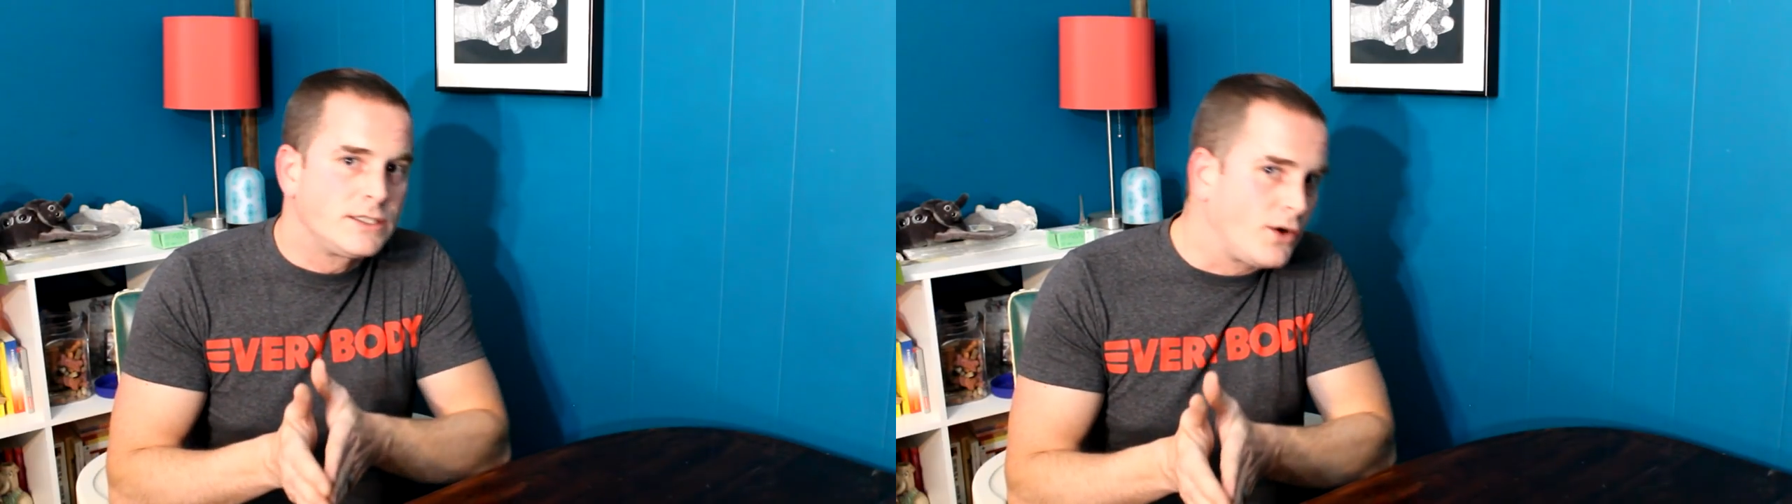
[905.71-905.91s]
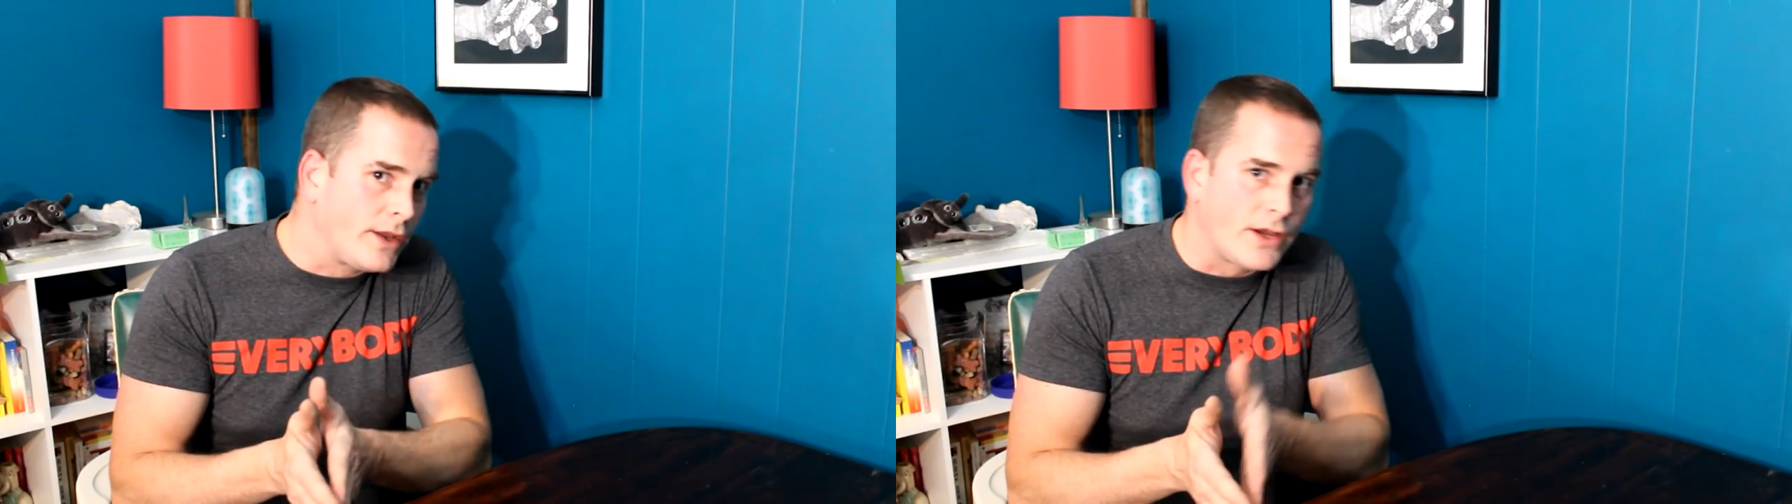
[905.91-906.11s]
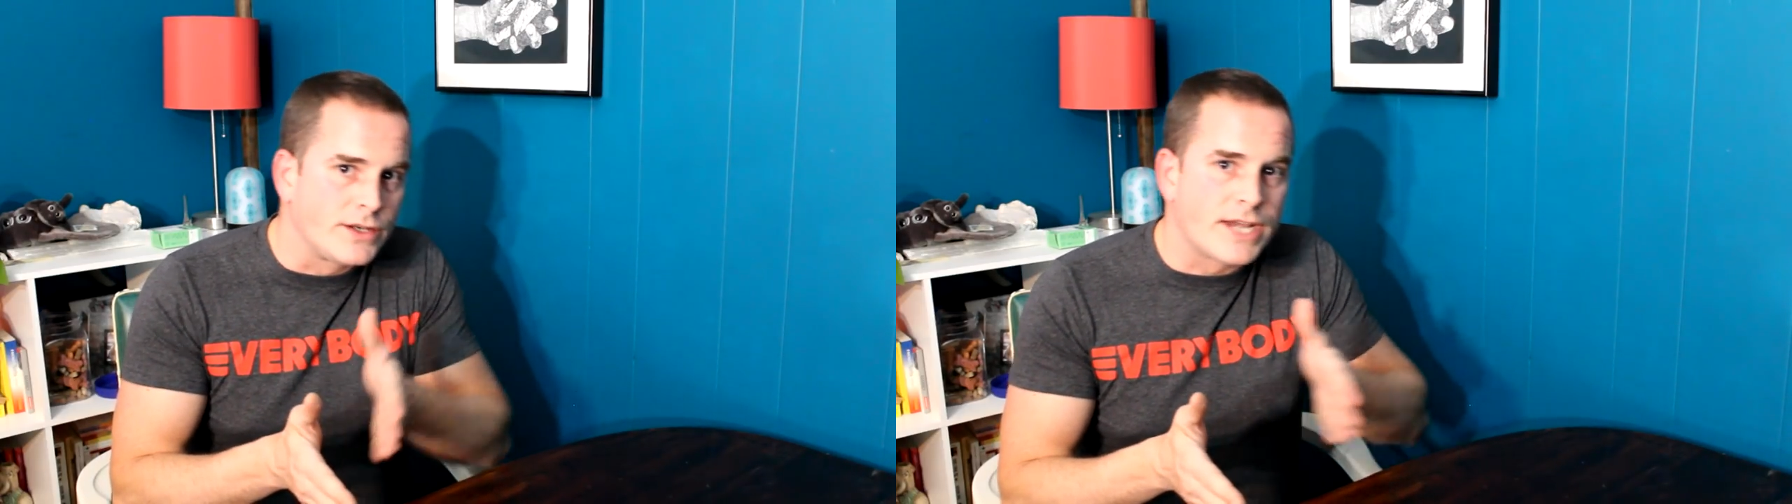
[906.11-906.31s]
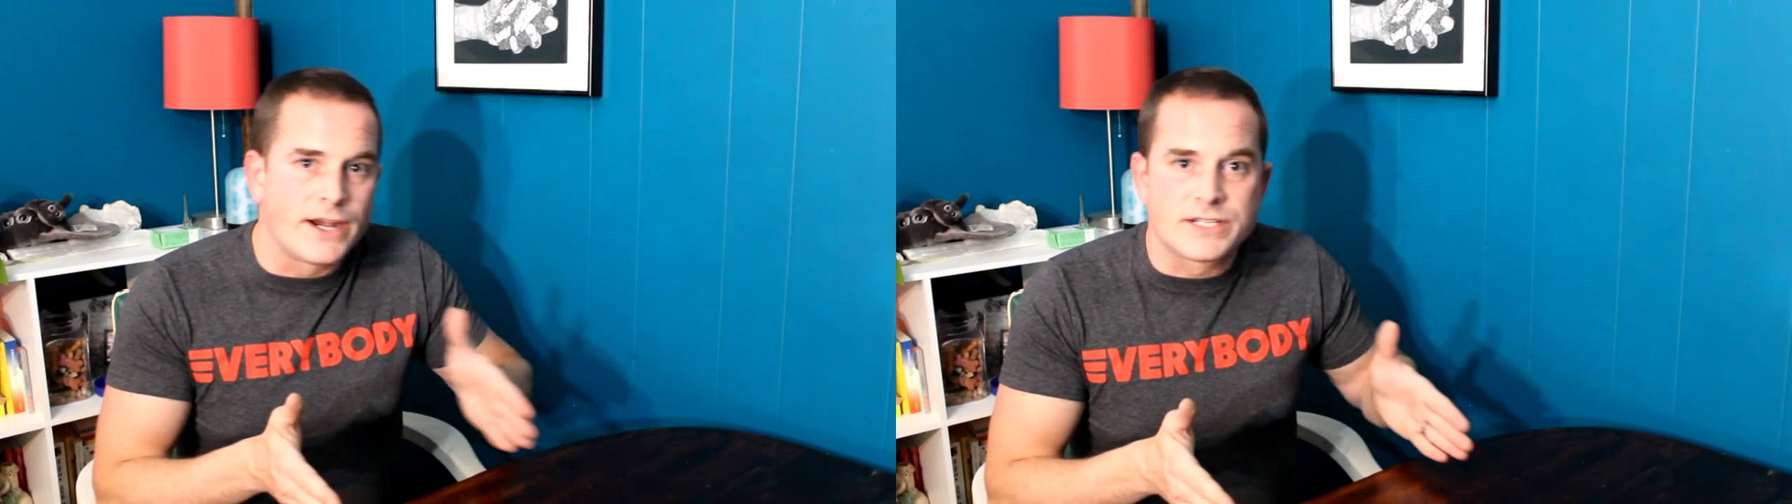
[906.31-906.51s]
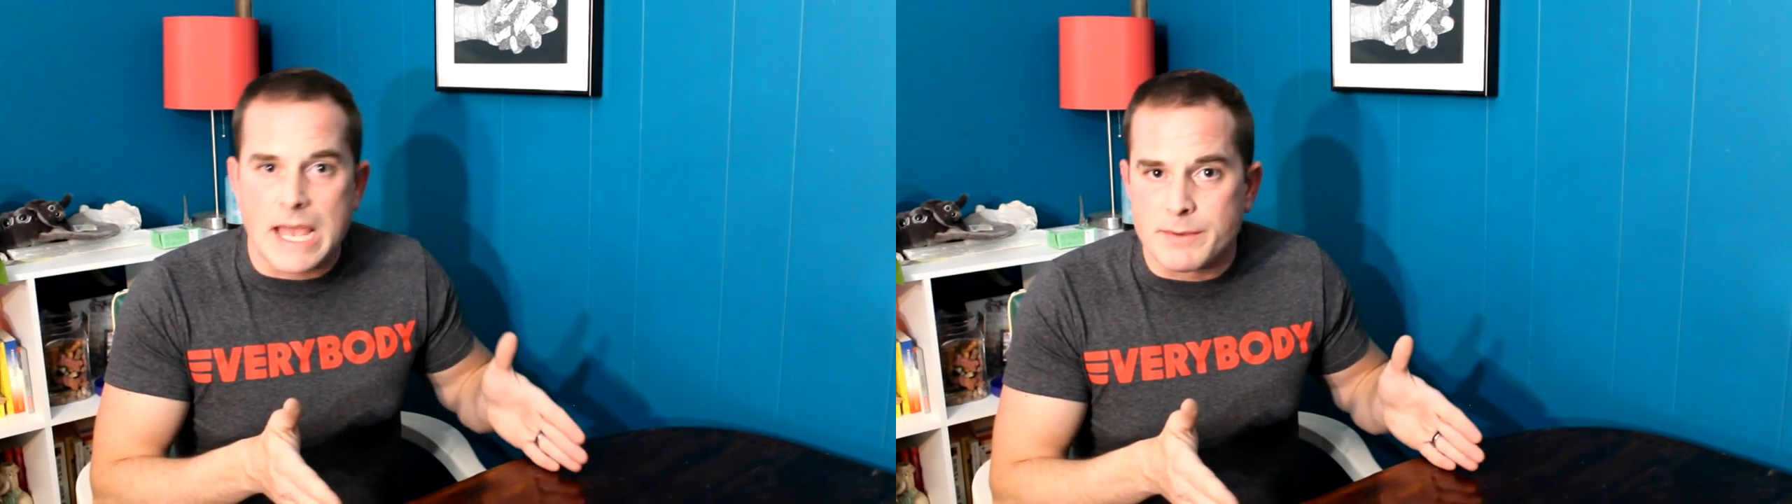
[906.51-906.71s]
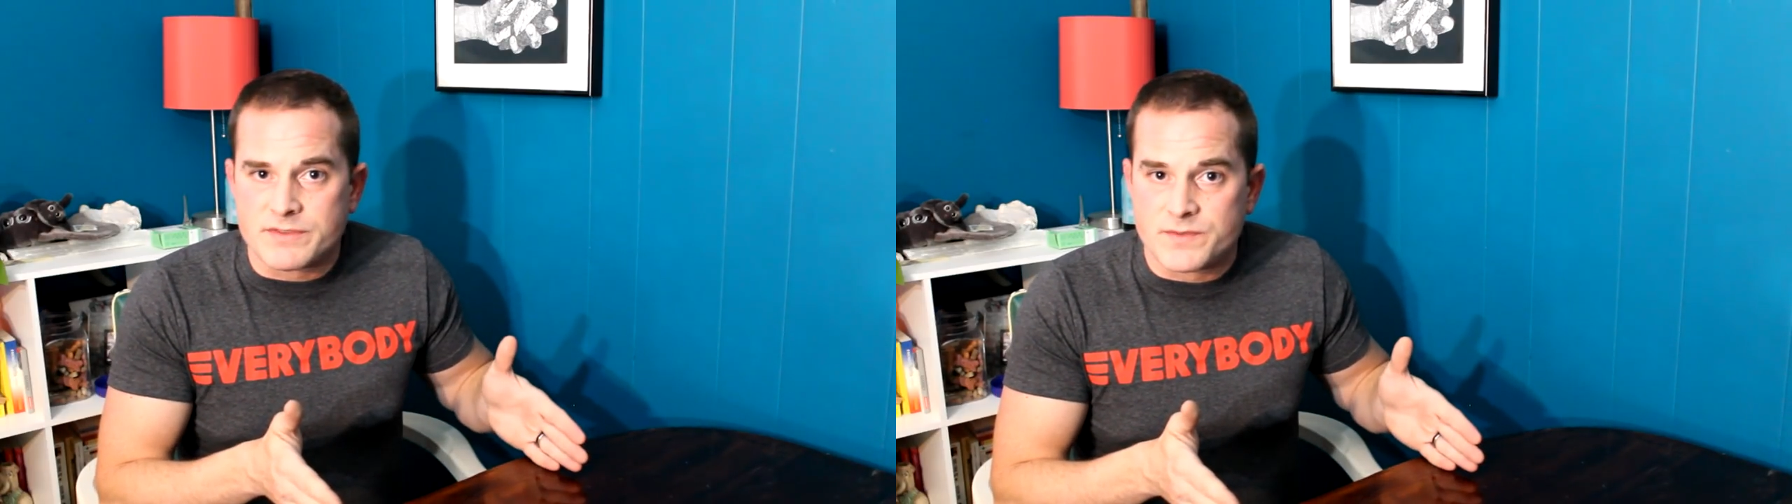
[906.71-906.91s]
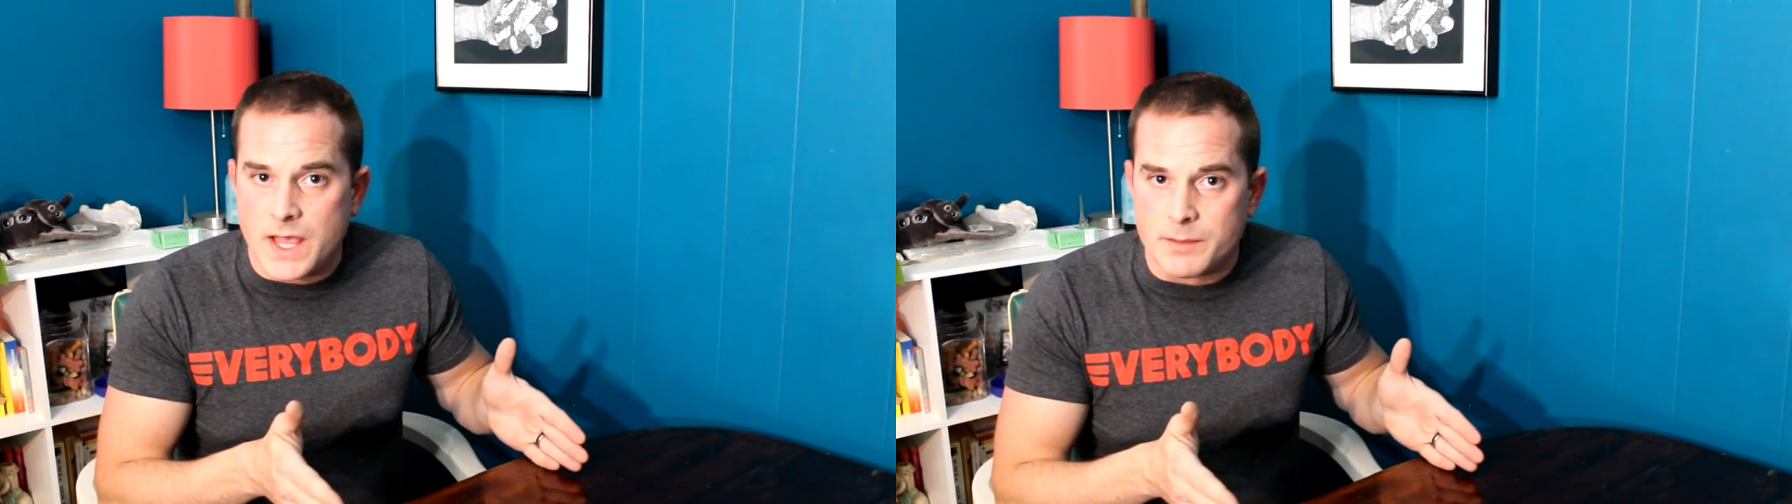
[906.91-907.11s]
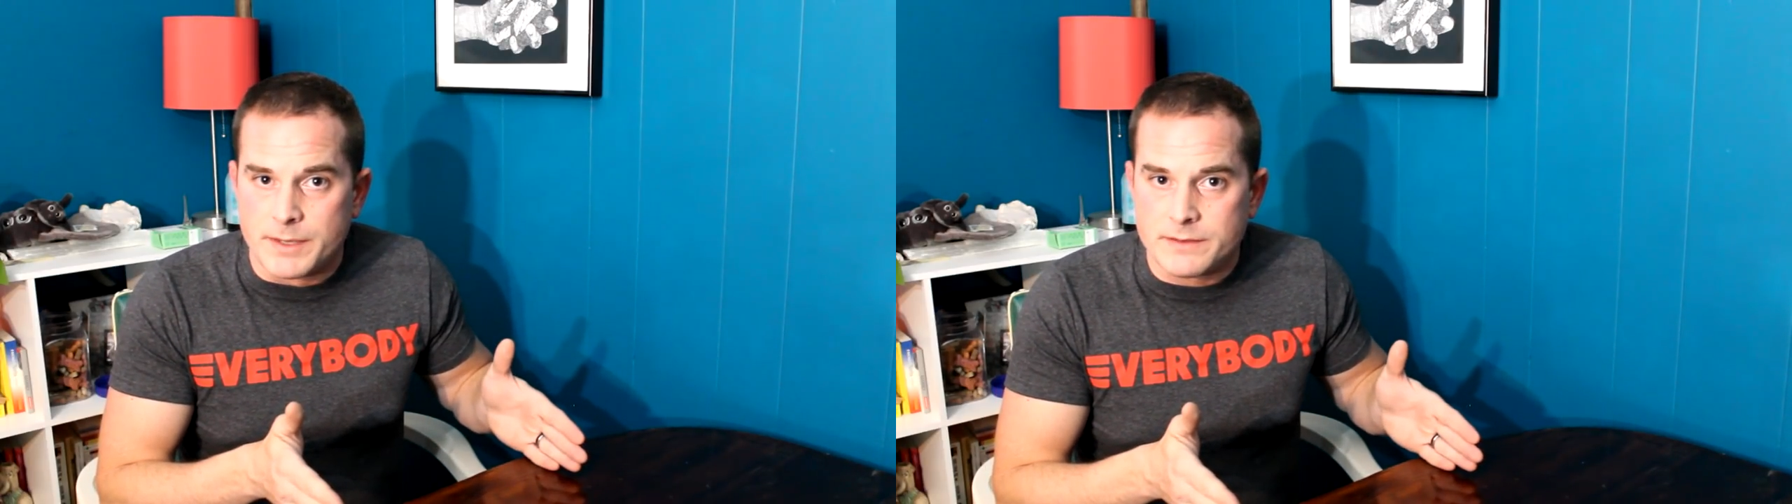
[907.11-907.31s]
during their entire time of
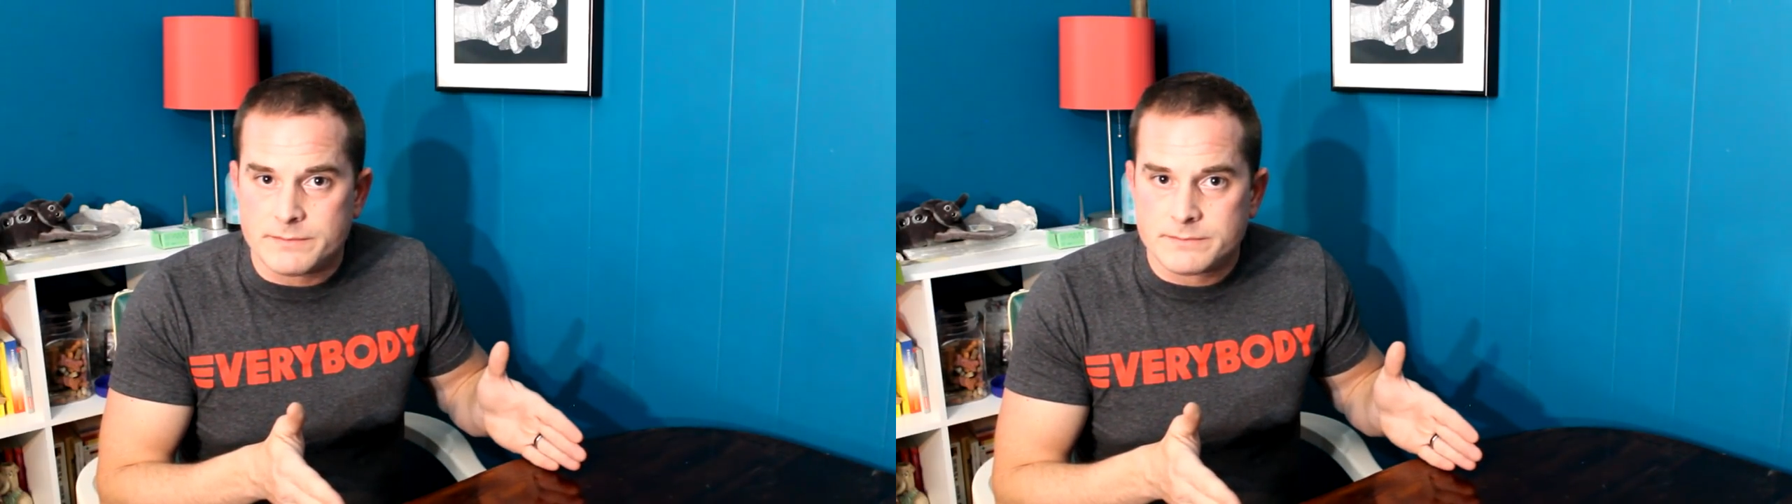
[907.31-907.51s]
development.